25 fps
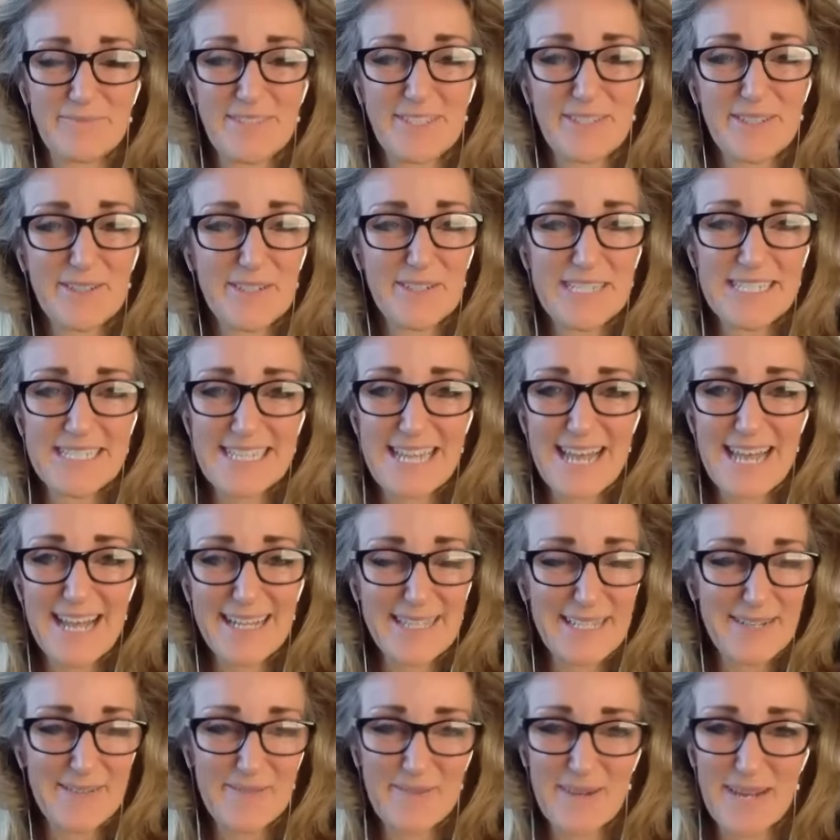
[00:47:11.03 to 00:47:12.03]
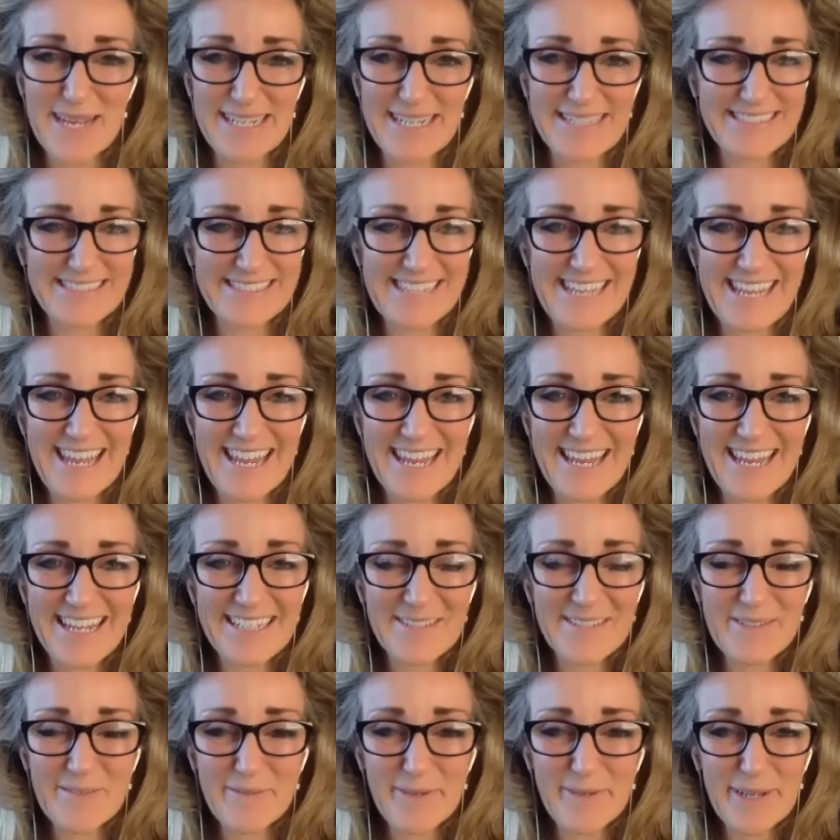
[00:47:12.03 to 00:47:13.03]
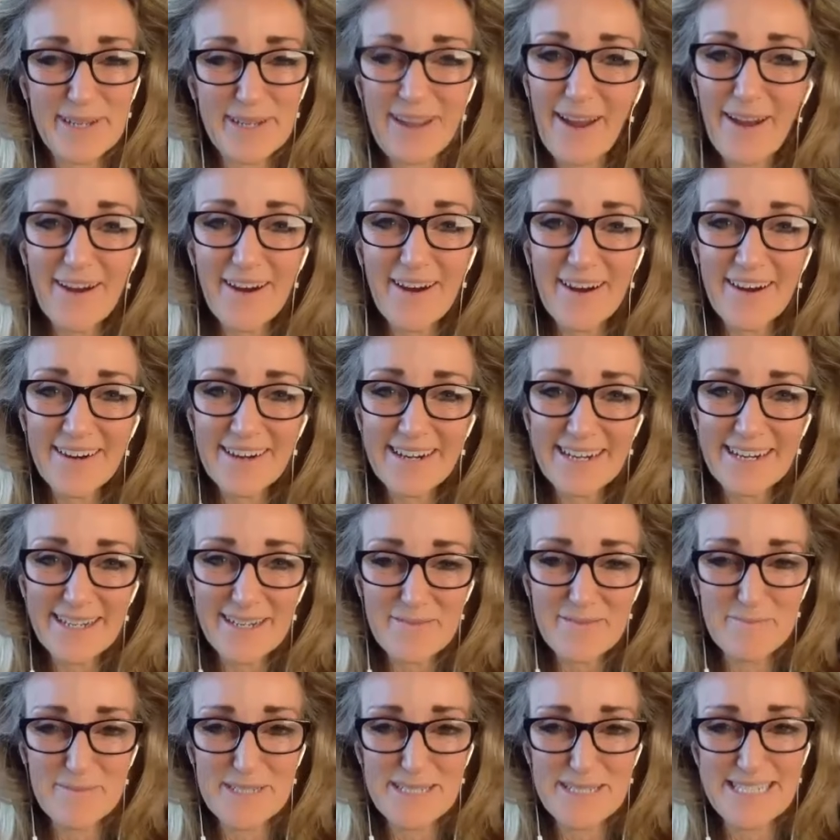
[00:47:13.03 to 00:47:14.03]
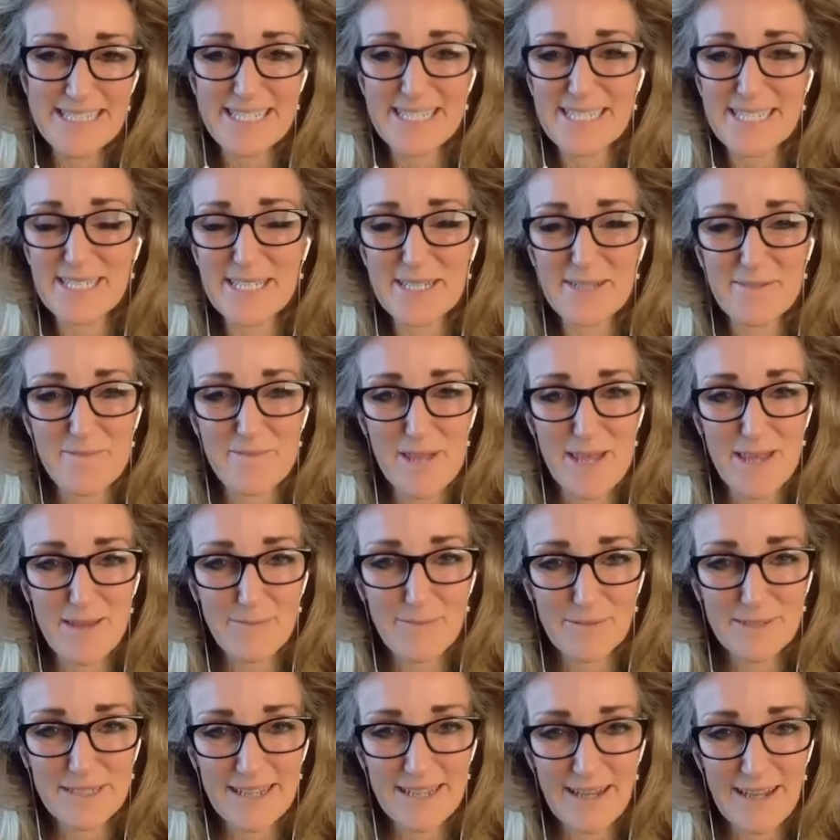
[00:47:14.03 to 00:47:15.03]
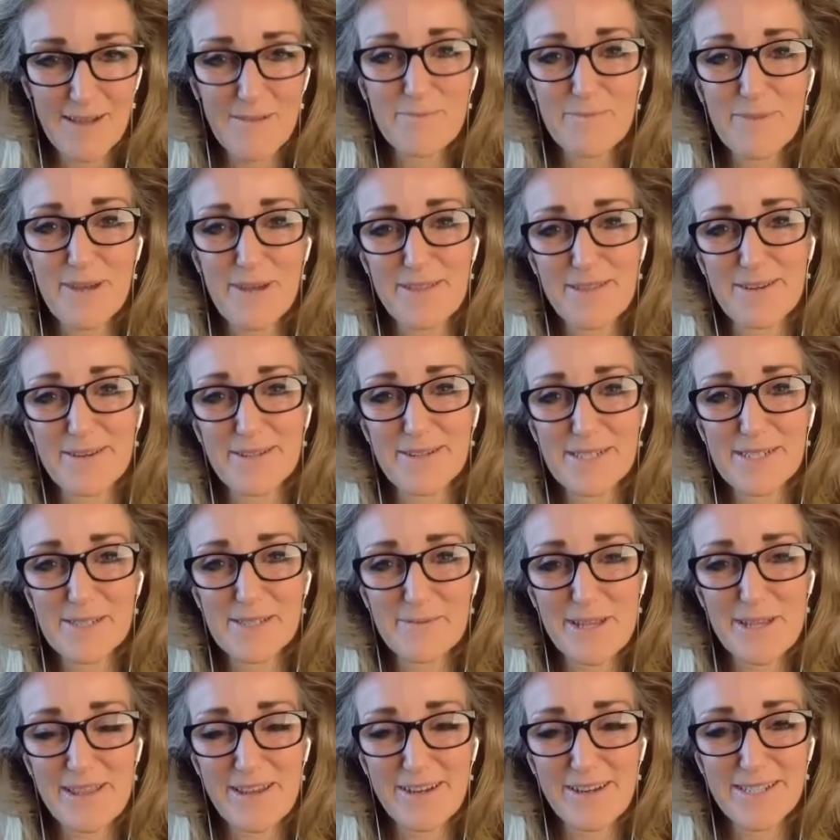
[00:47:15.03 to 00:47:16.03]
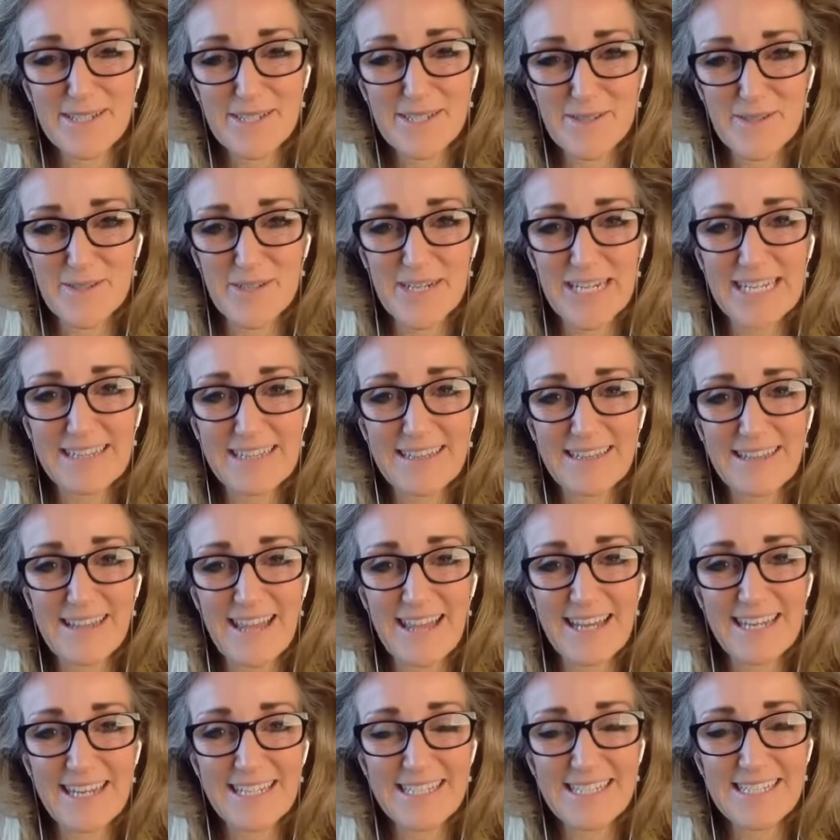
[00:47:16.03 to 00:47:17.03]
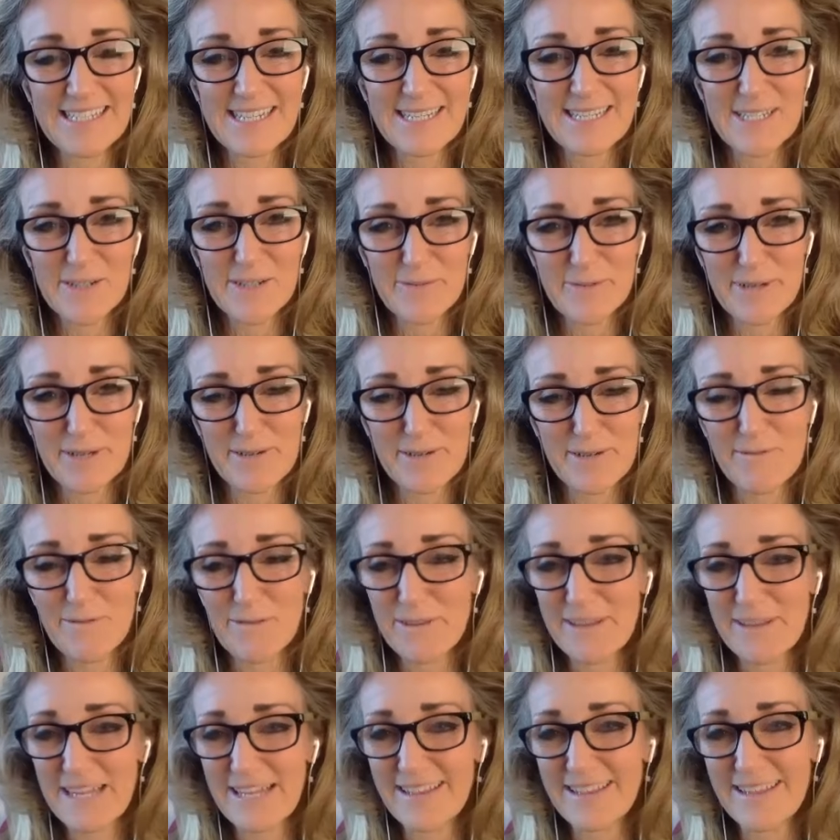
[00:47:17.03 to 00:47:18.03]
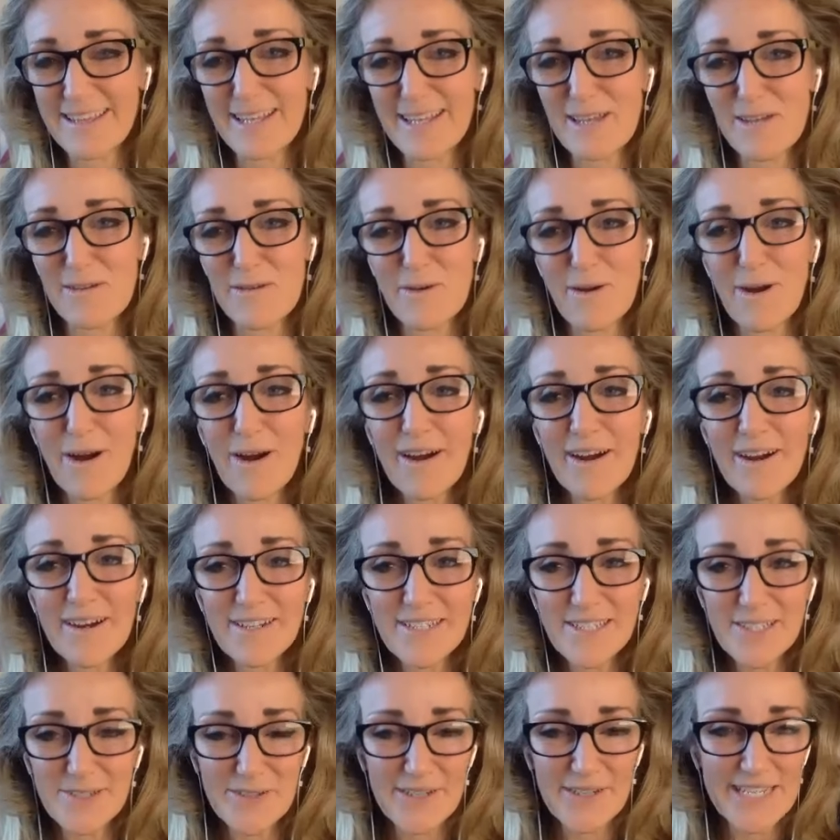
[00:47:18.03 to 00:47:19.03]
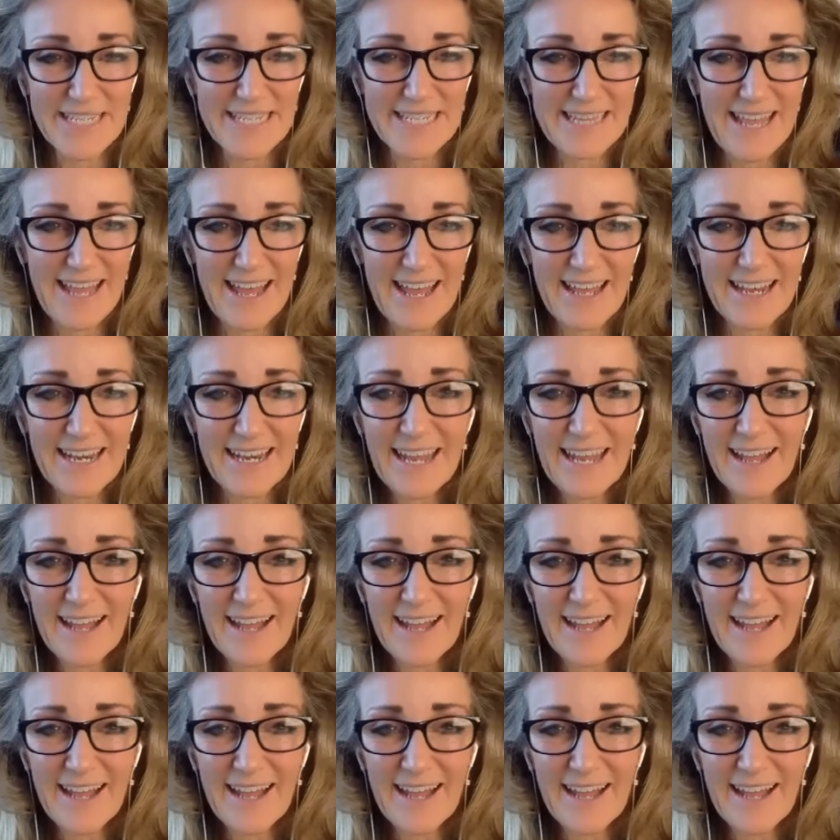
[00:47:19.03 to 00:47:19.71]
You're exactly right. And we are in a position to be able to help others with our strength. And it's such a wonderful thing that you are doing that.